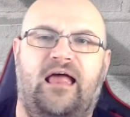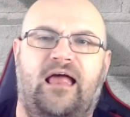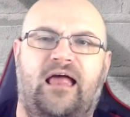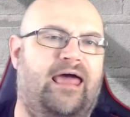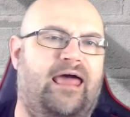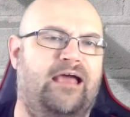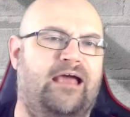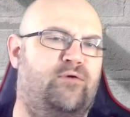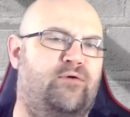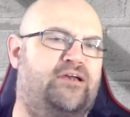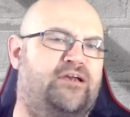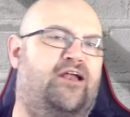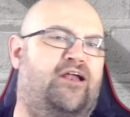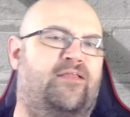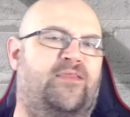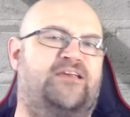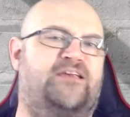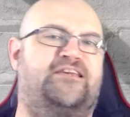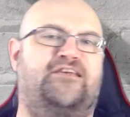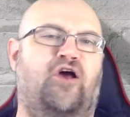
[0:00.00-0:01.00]
Language
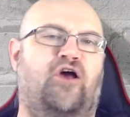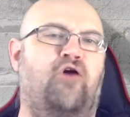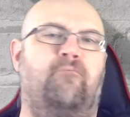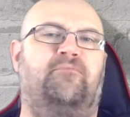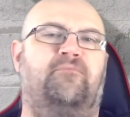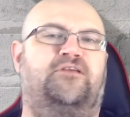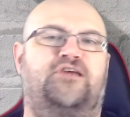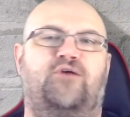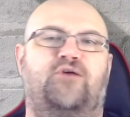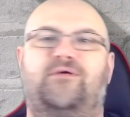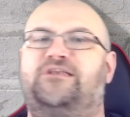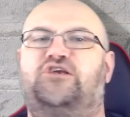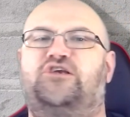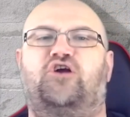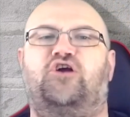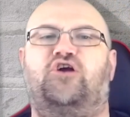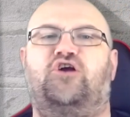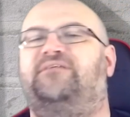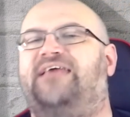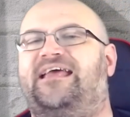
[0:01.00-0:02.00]
like this is open to
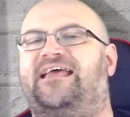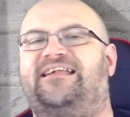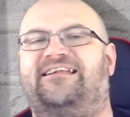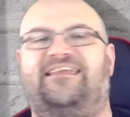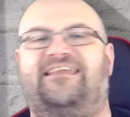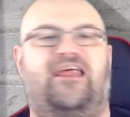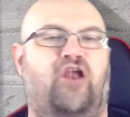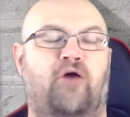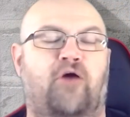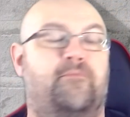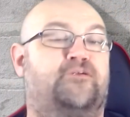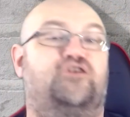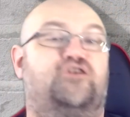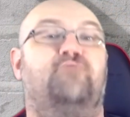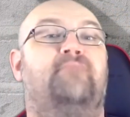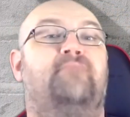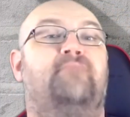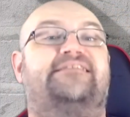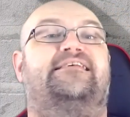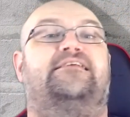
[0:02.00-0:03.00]
interpretation and open to
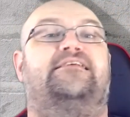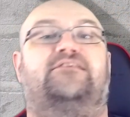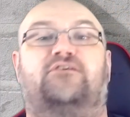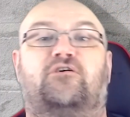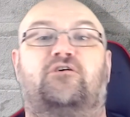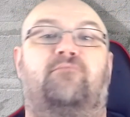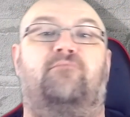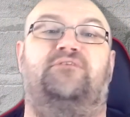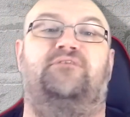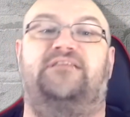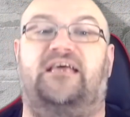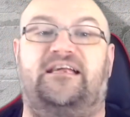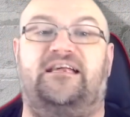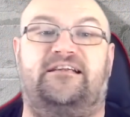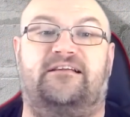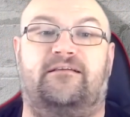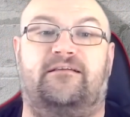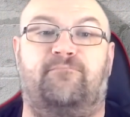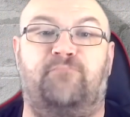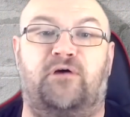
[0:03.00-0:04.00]

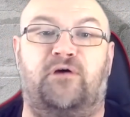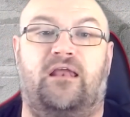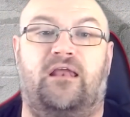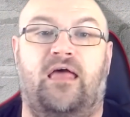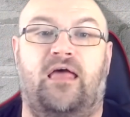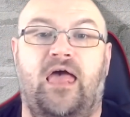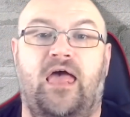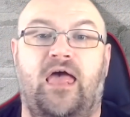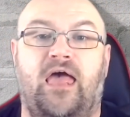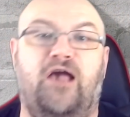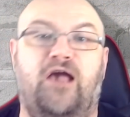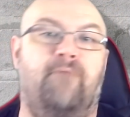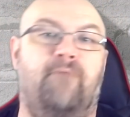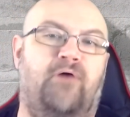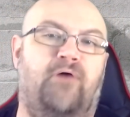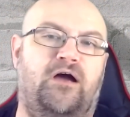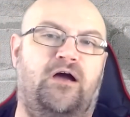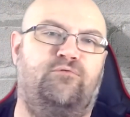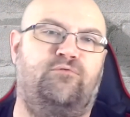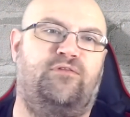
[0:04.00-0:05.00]
misinterpretation. But
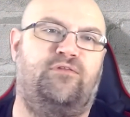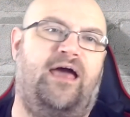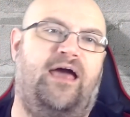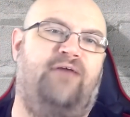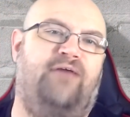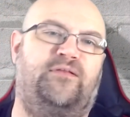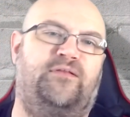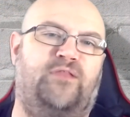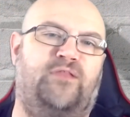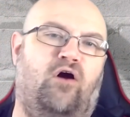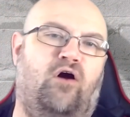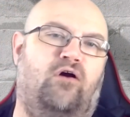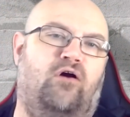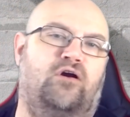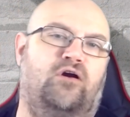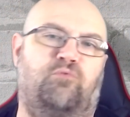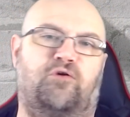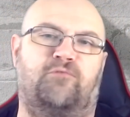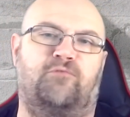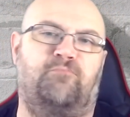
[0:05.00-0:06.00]
combined with having the
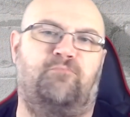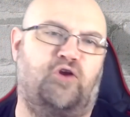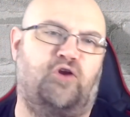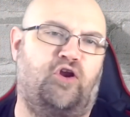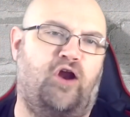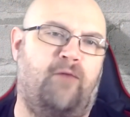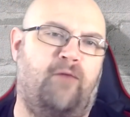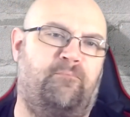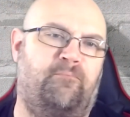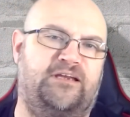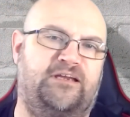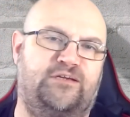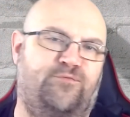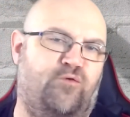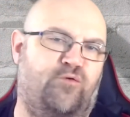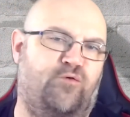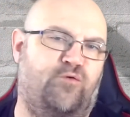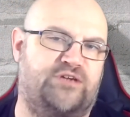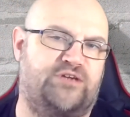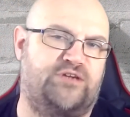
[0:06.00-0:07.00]
hard word put on our police
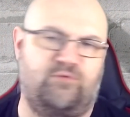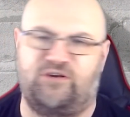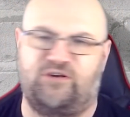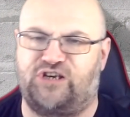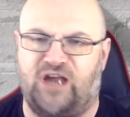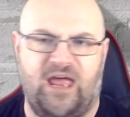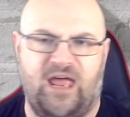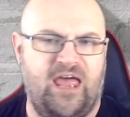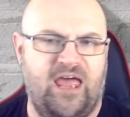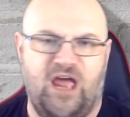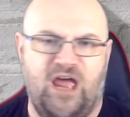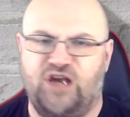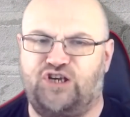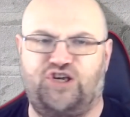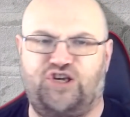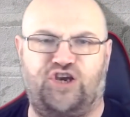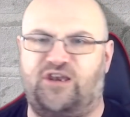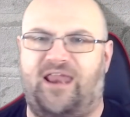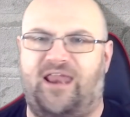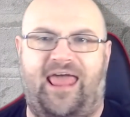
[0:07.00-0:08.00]
forces, which
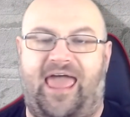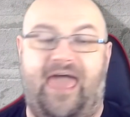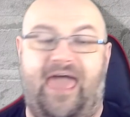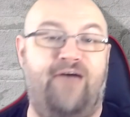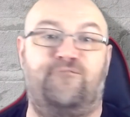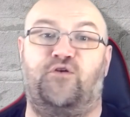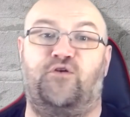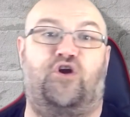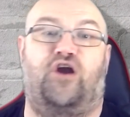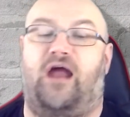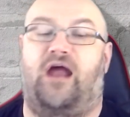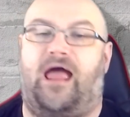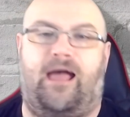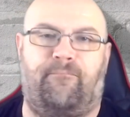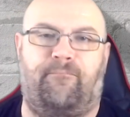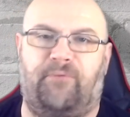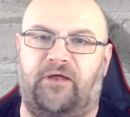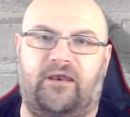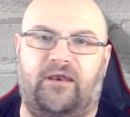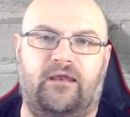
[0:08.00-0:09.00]
shouldn't ever
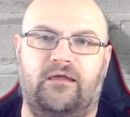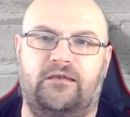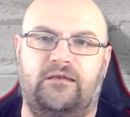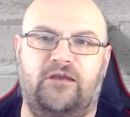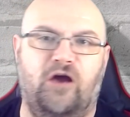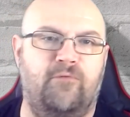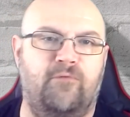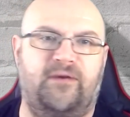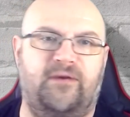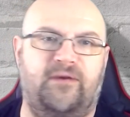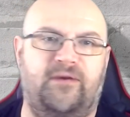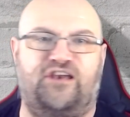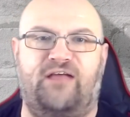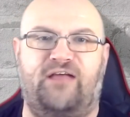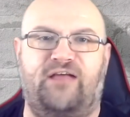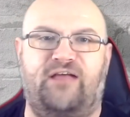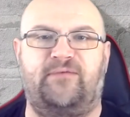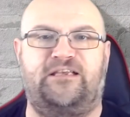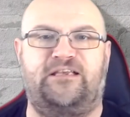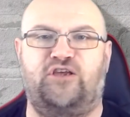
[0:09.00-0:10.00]
happen, nobody should
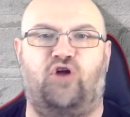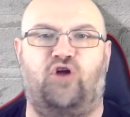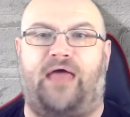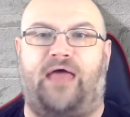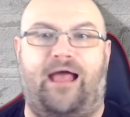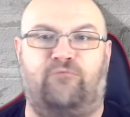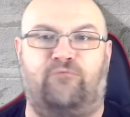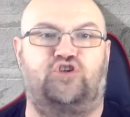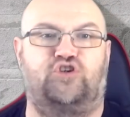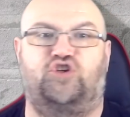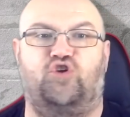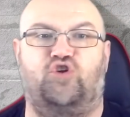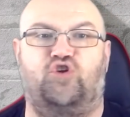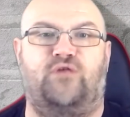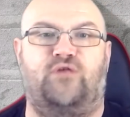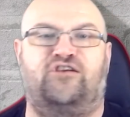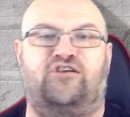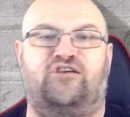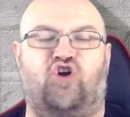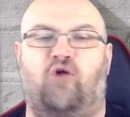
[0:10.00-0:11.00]
ever be told how to do
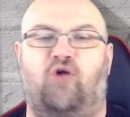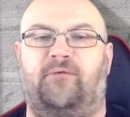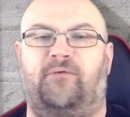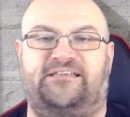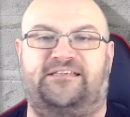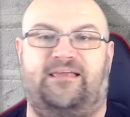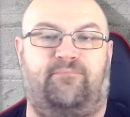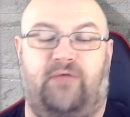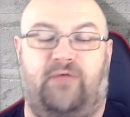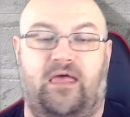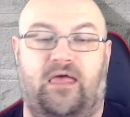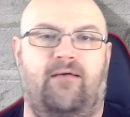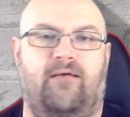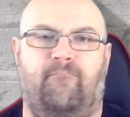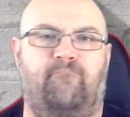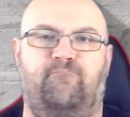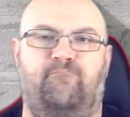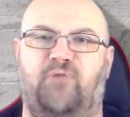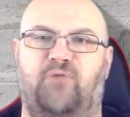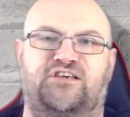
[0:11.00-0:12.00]
their job except
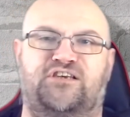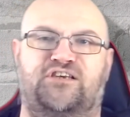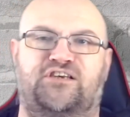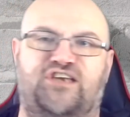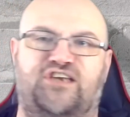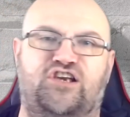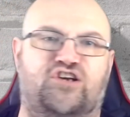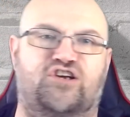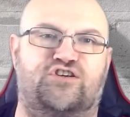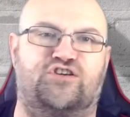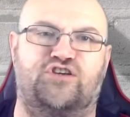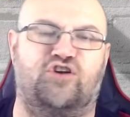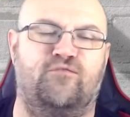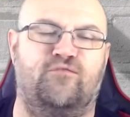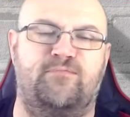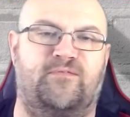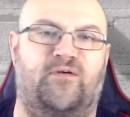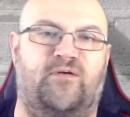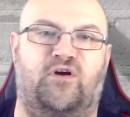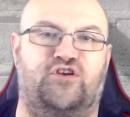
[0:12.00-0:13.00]
by senior
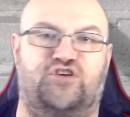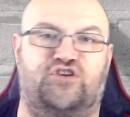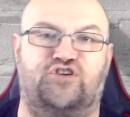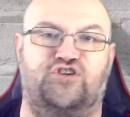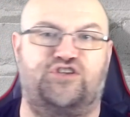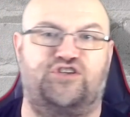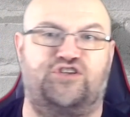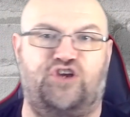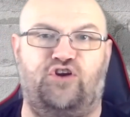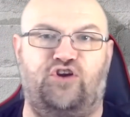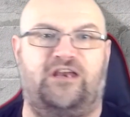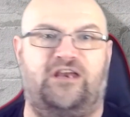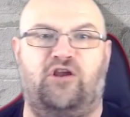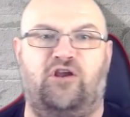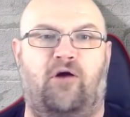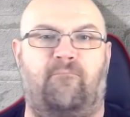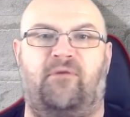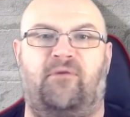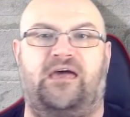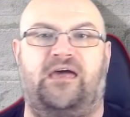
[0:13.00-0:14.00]
supervisors, and certainly
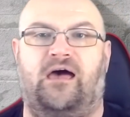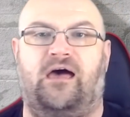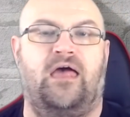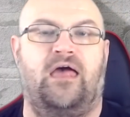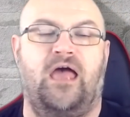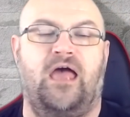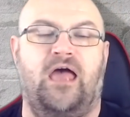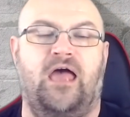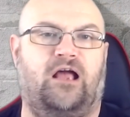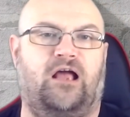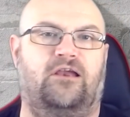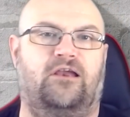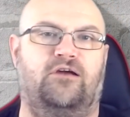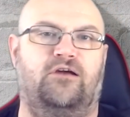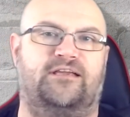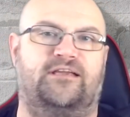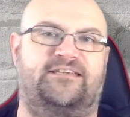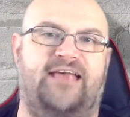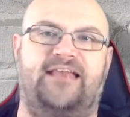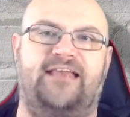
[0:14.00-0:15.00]
not by a
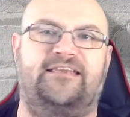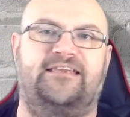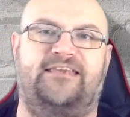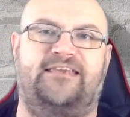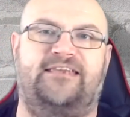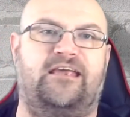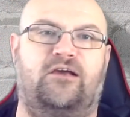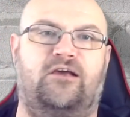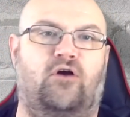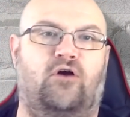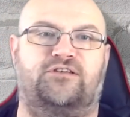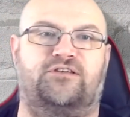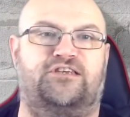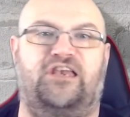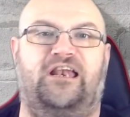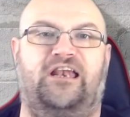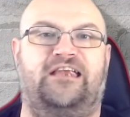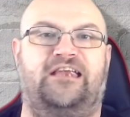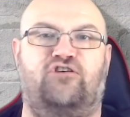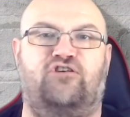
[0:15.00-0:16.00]
clueless entity
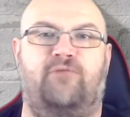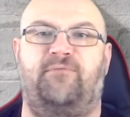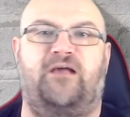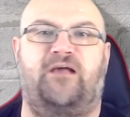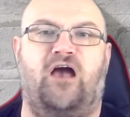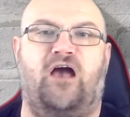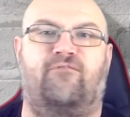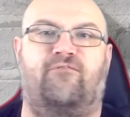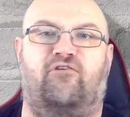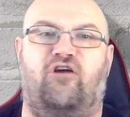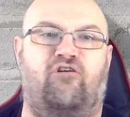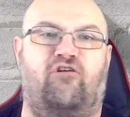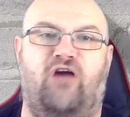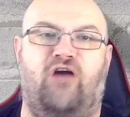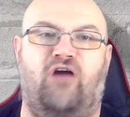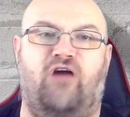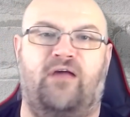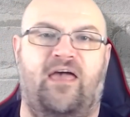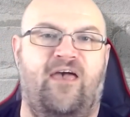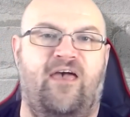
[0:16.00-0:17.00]
constantly tripping over her
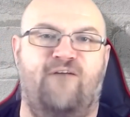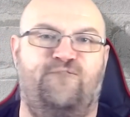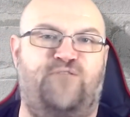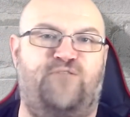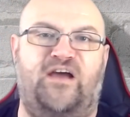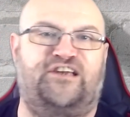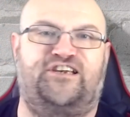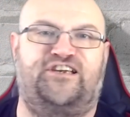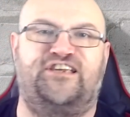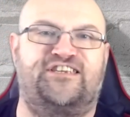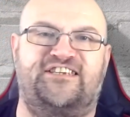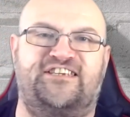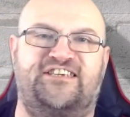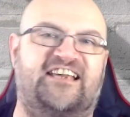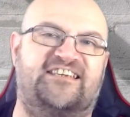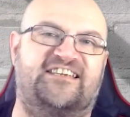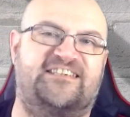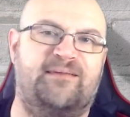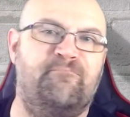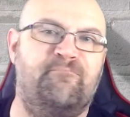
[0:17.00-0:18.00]
own
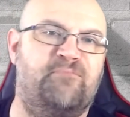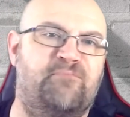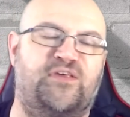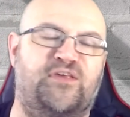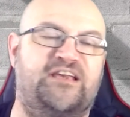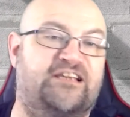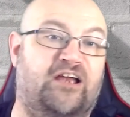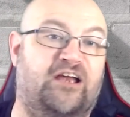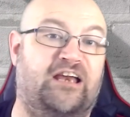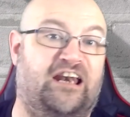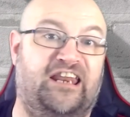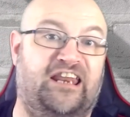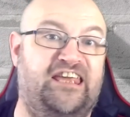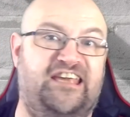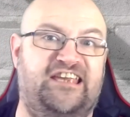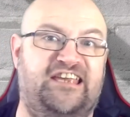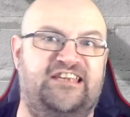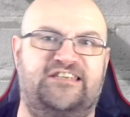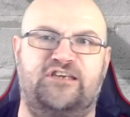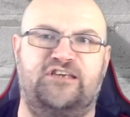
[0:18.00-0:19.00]
fascistic sympathies like
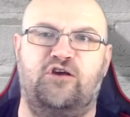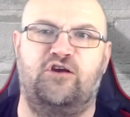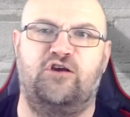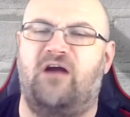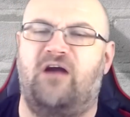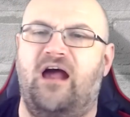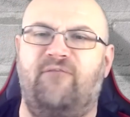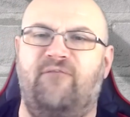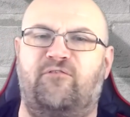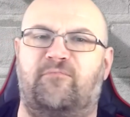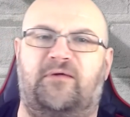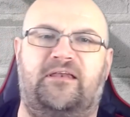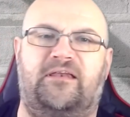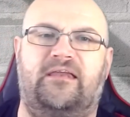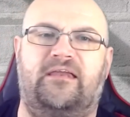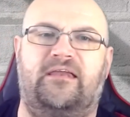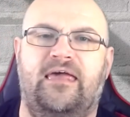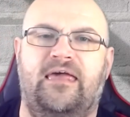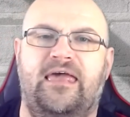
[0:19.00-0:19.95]
Leaky Sue Braverman.